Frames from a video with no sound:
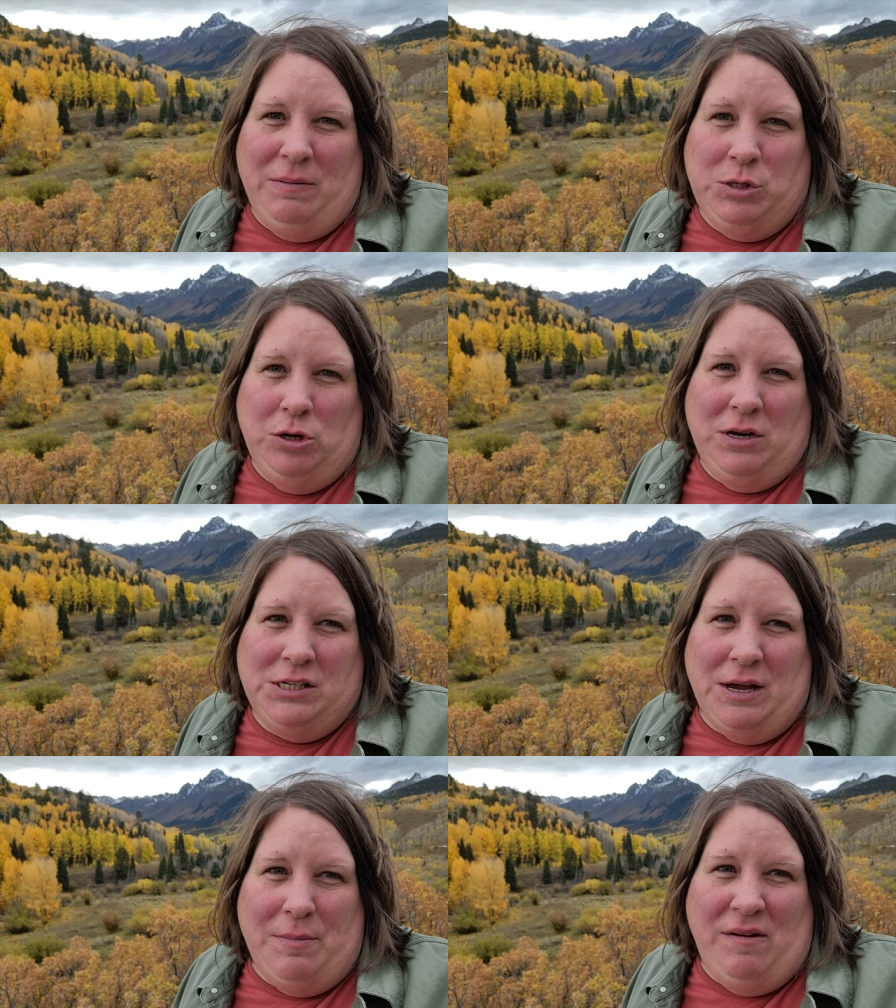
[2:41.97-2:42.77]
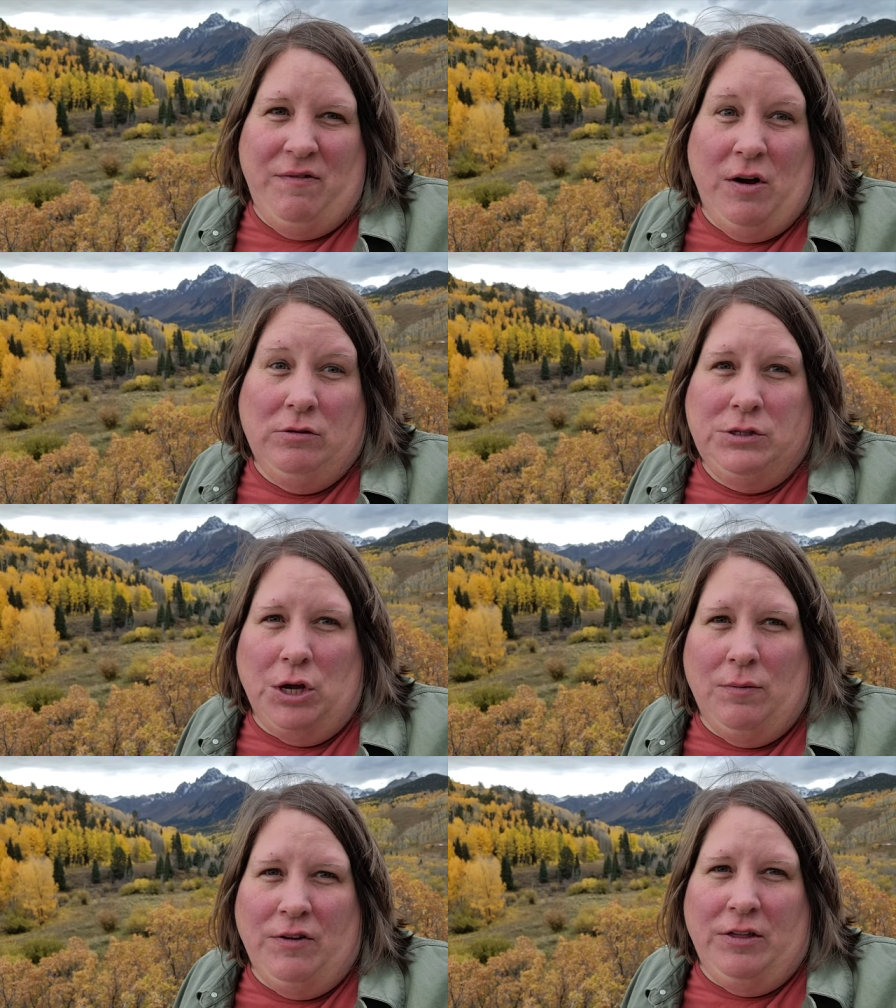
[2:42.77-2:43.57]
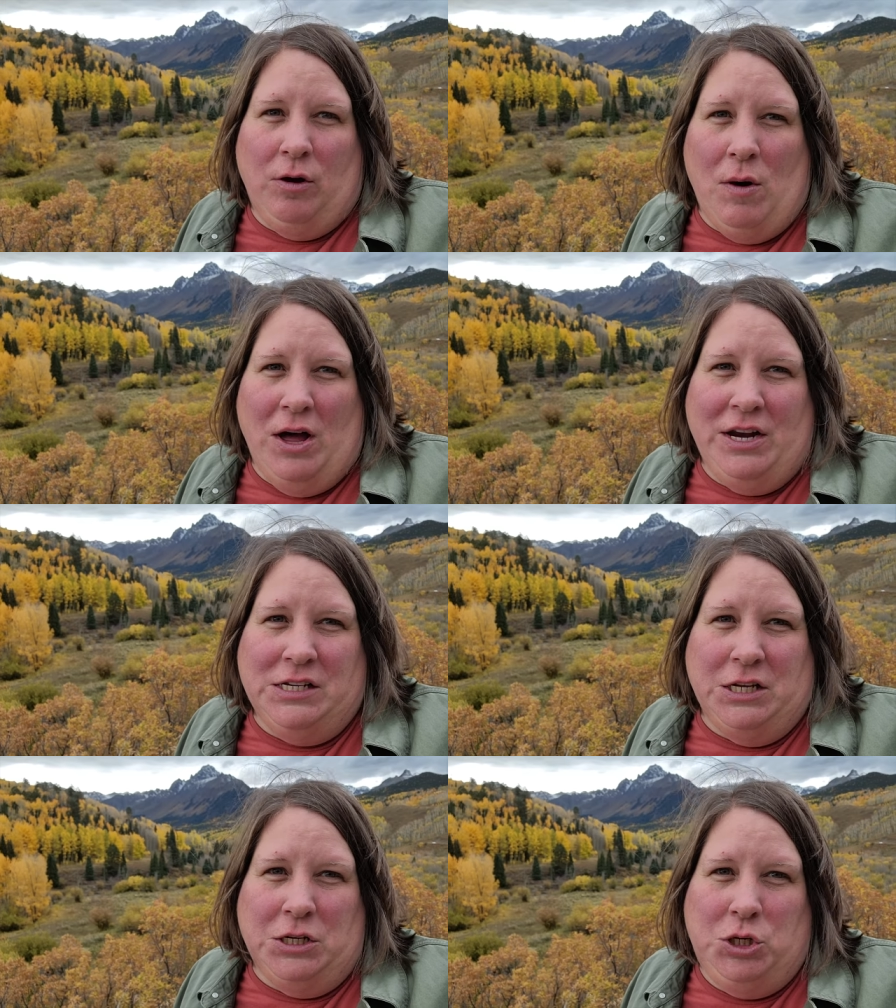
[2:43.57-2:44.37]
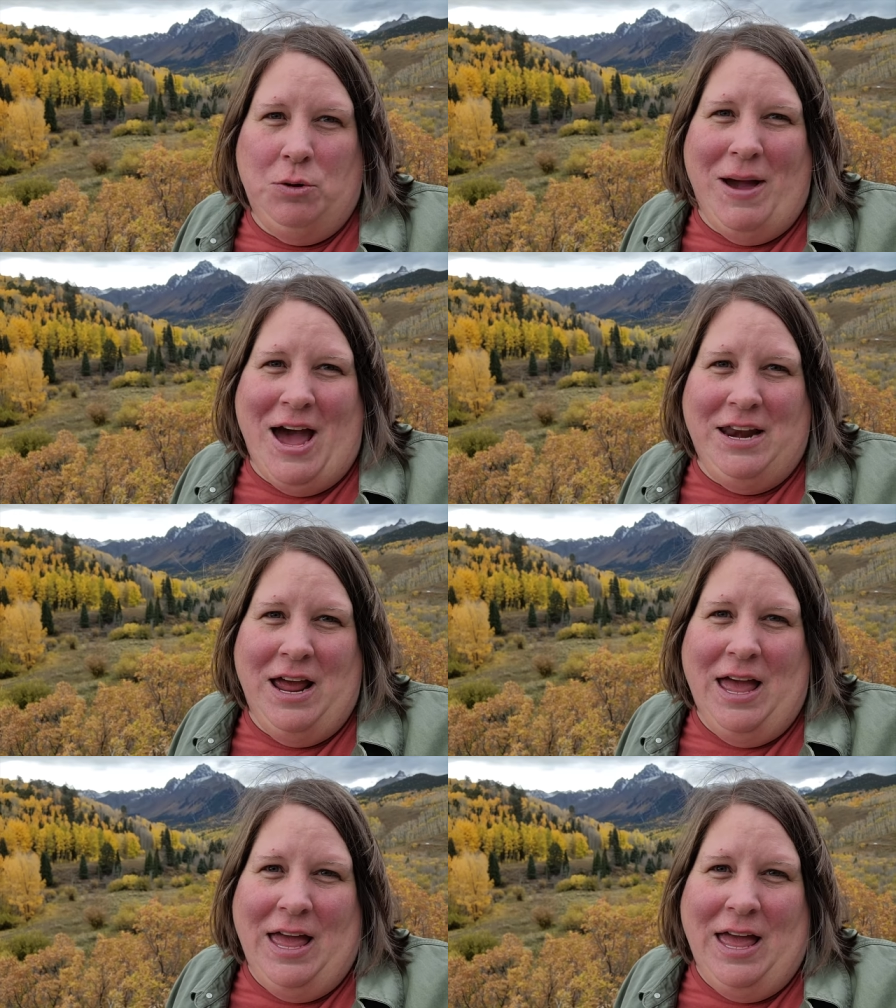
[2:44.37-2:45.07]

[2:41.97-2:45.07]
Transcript: I'm shooting this on my phone, so hopefully the quality isn't too bad.